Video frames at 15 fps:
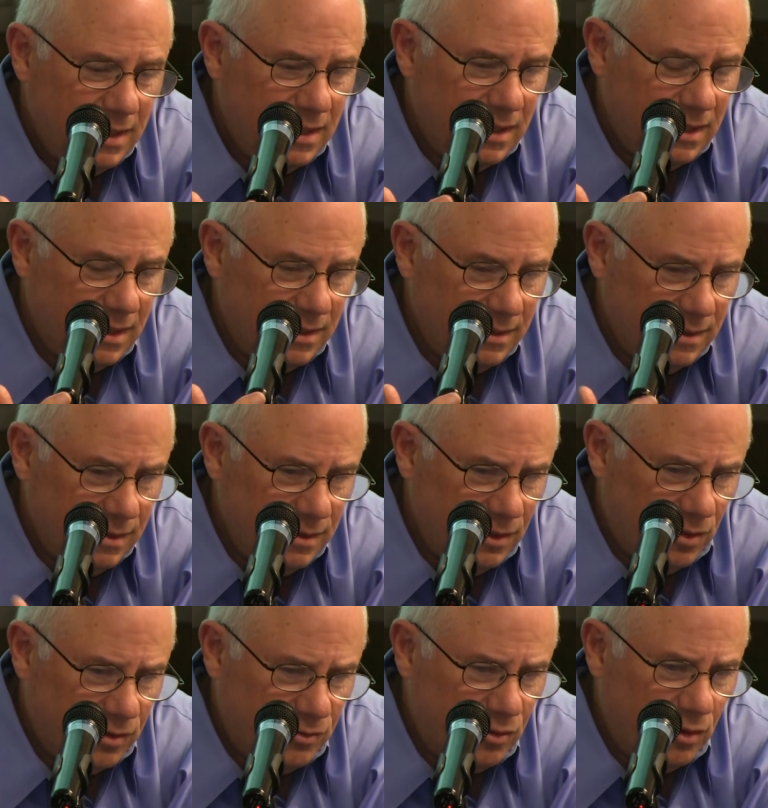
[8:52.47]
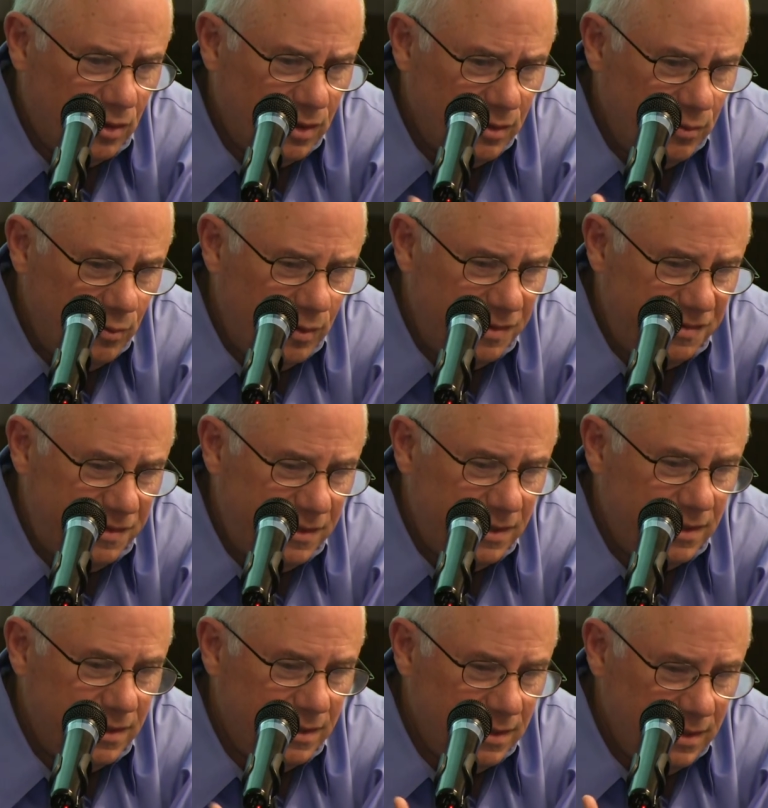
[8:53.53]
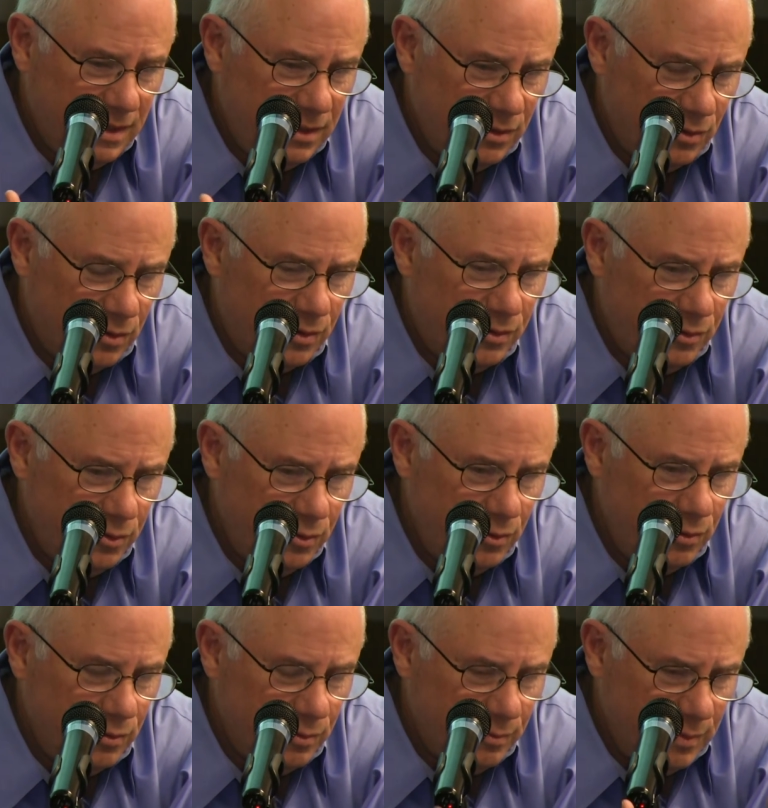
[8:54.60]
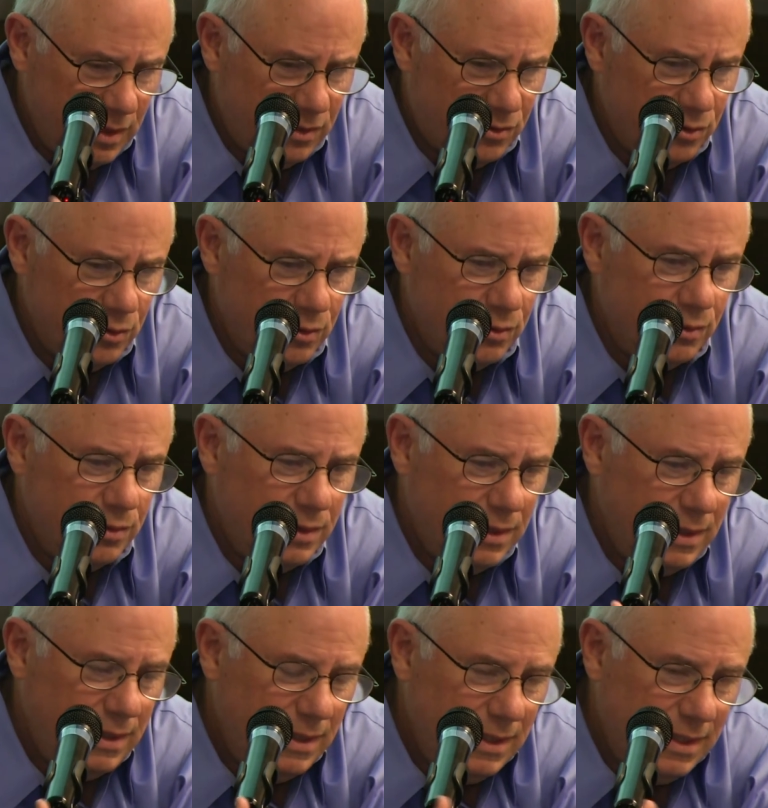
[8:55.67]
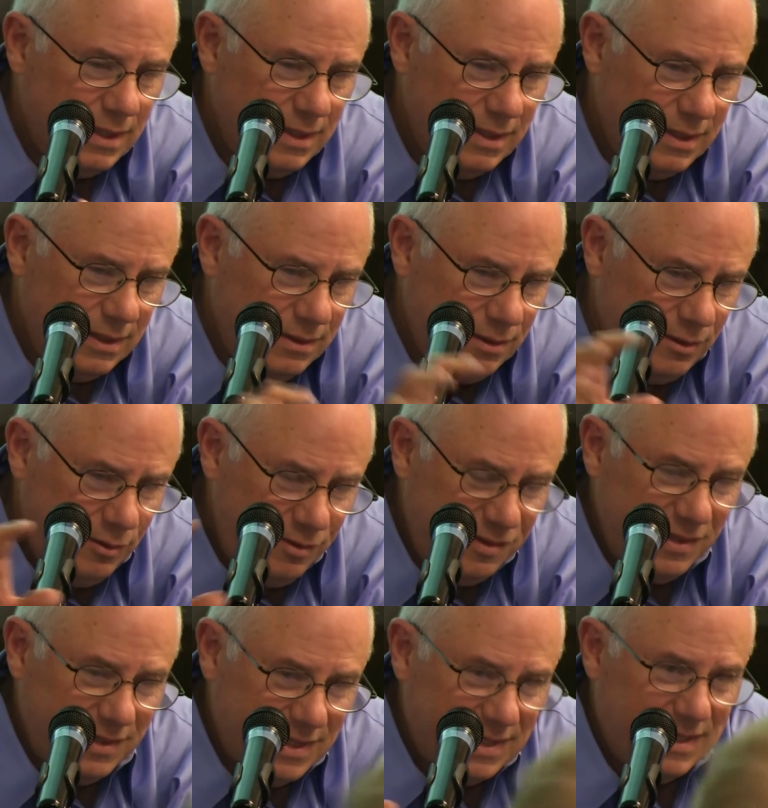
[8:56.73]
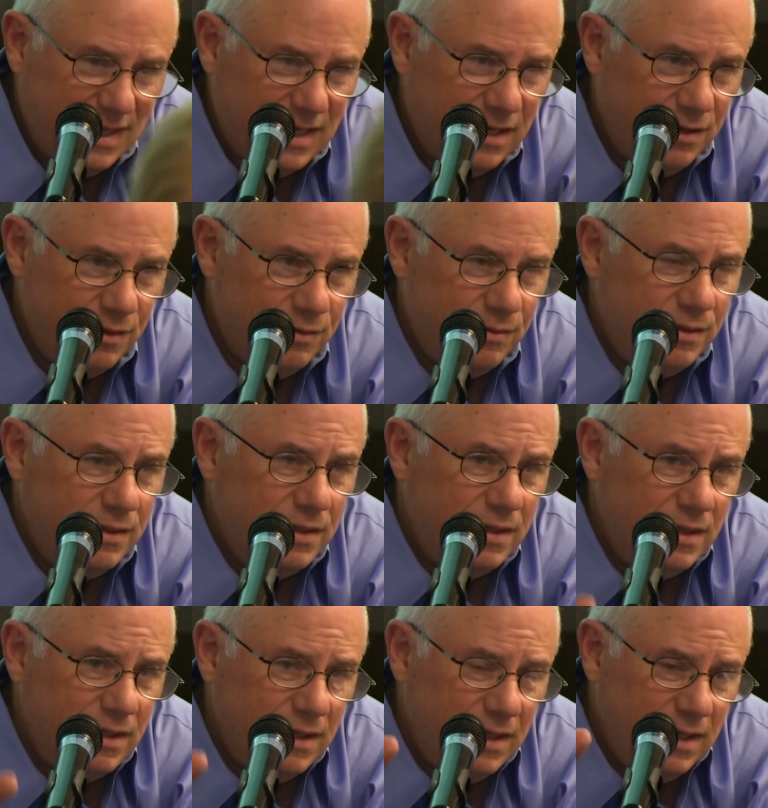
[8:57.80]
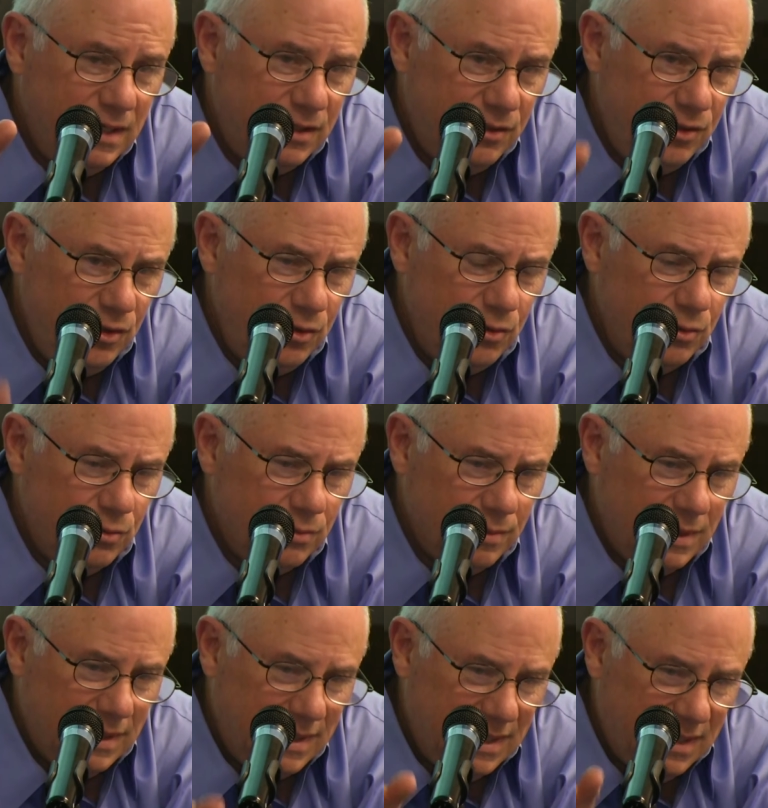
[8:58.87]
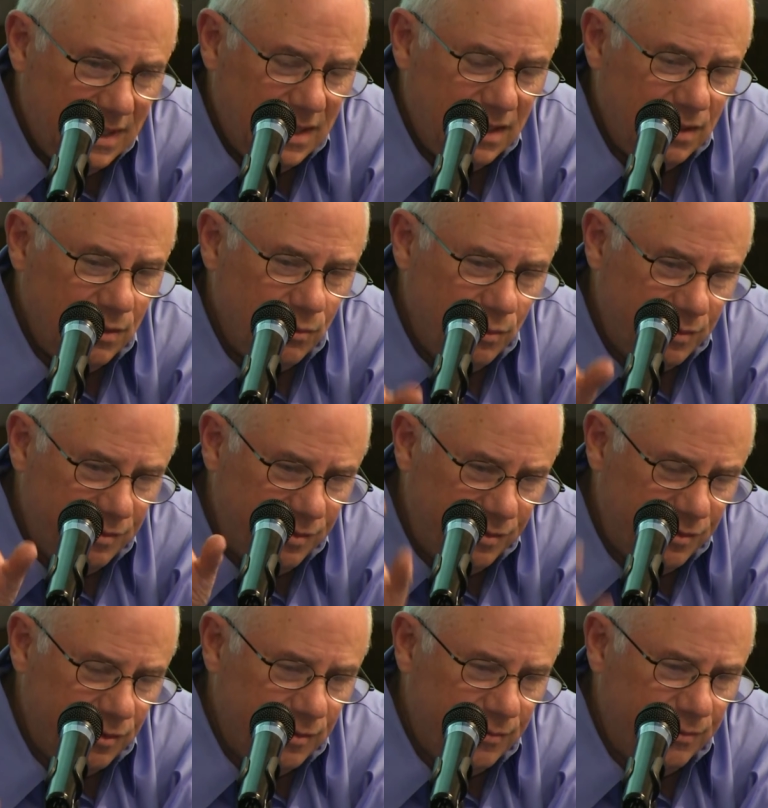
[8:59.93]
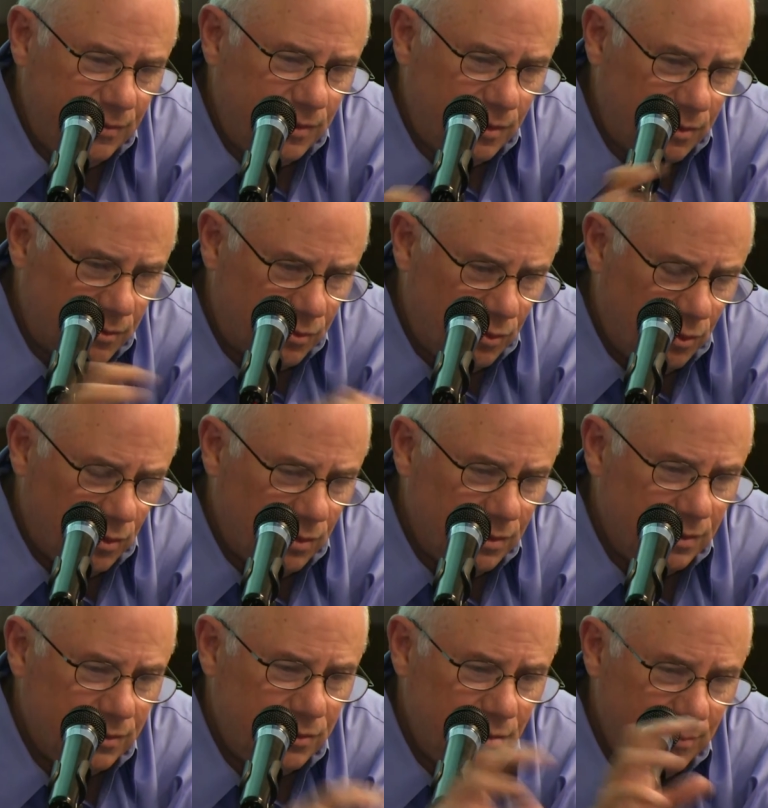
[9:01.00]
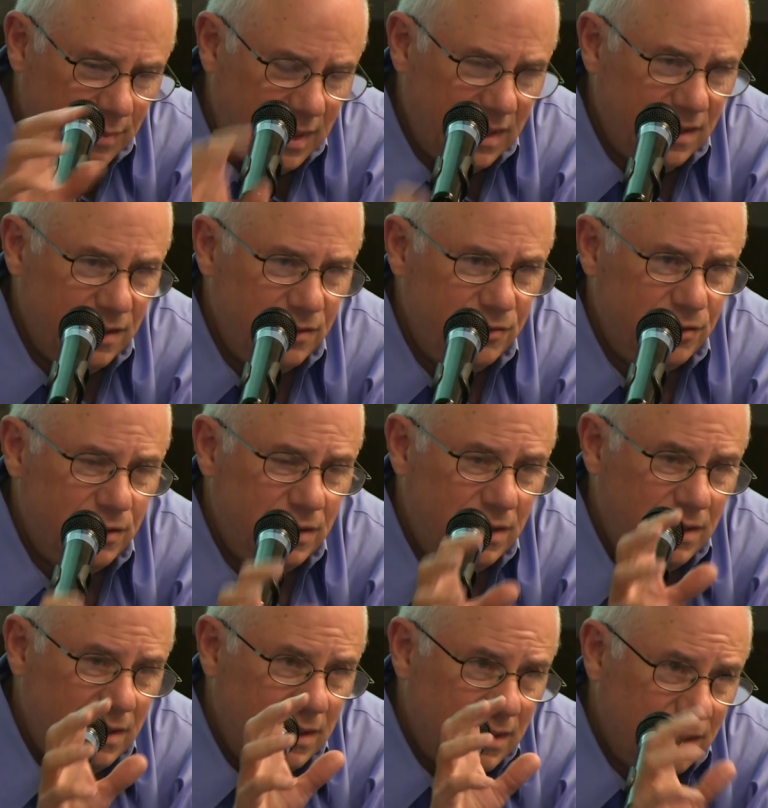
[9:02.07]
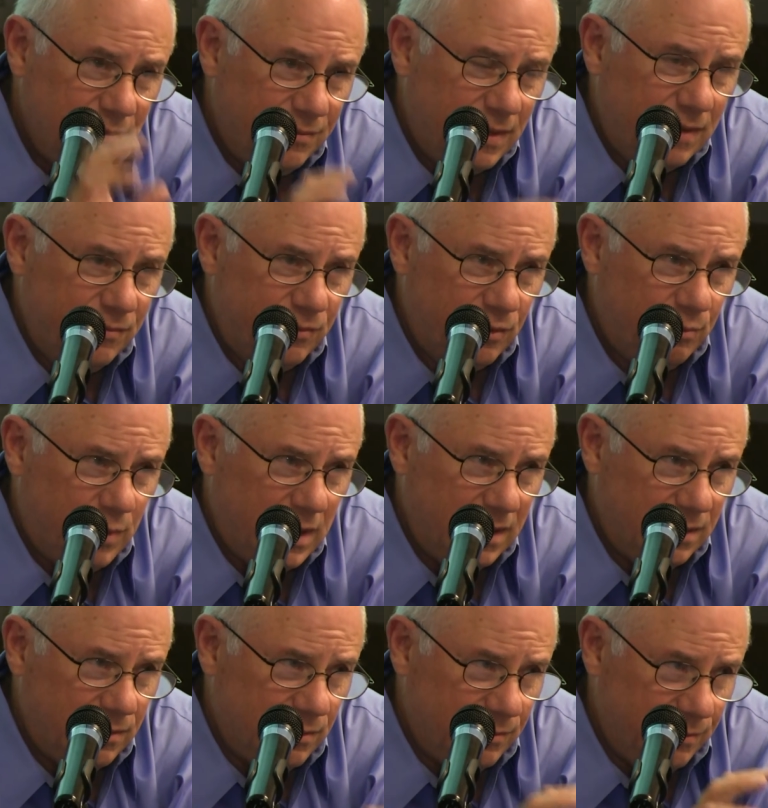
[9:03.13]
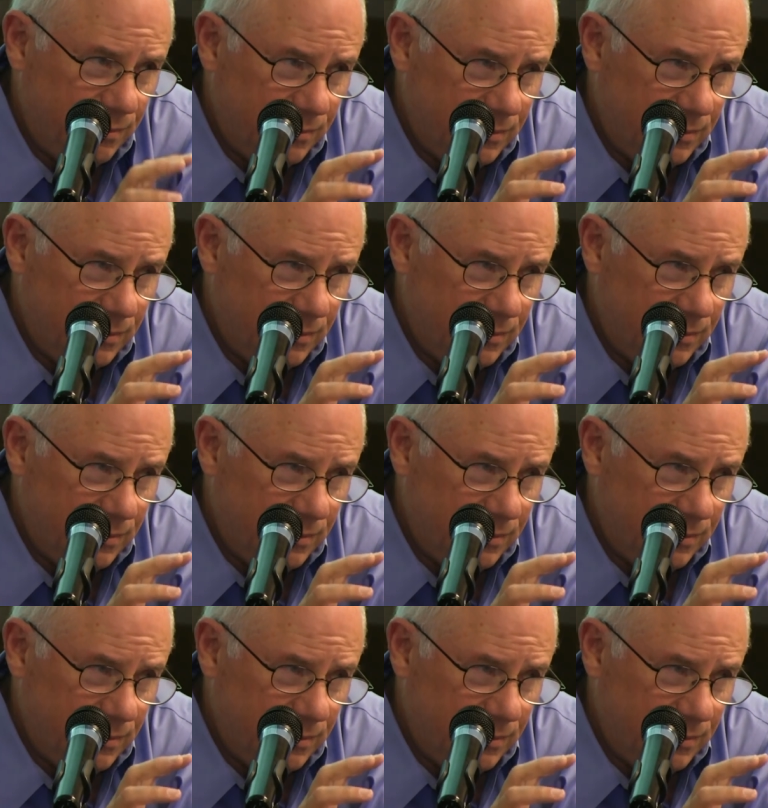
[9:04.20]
the controller was there in order to make sure that using that header, it knew that header was reserved for the controller to manage the 512-byte of